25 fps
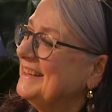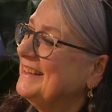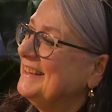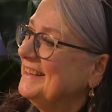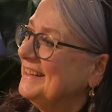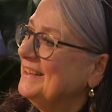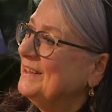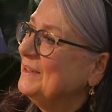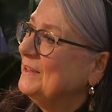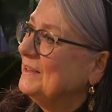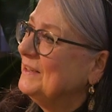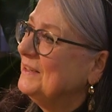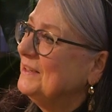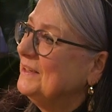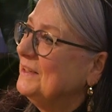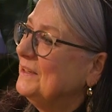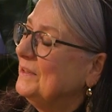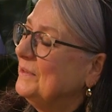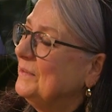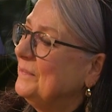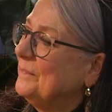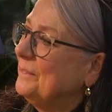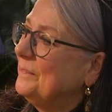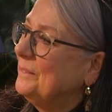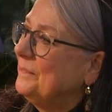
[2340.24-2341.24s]
it's just a neat
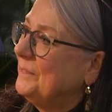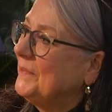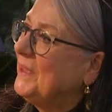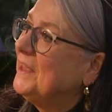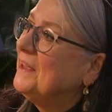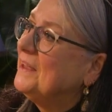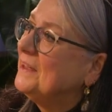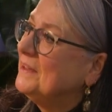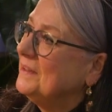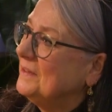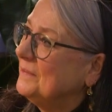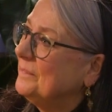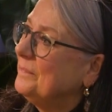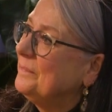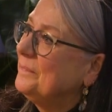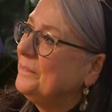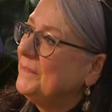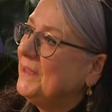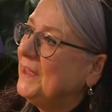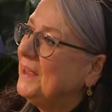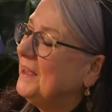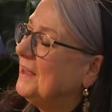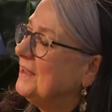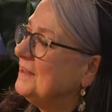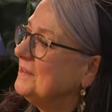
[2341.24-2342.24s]
way of signalling this
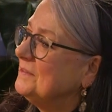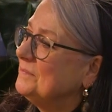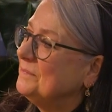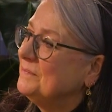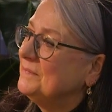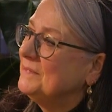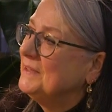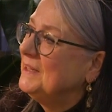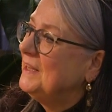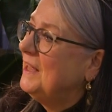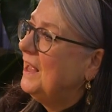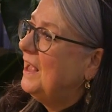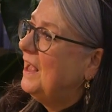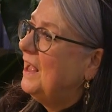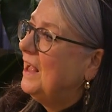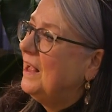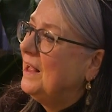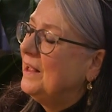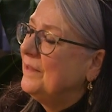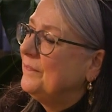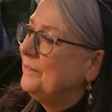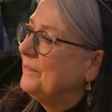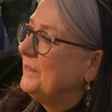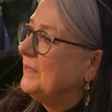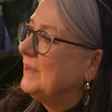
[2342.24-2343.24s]
is going to be fun. But
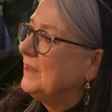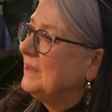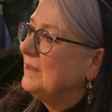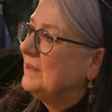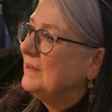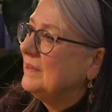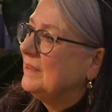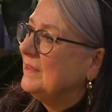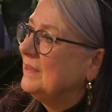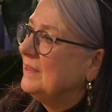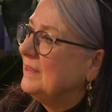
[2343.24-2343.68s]
was it Ronnie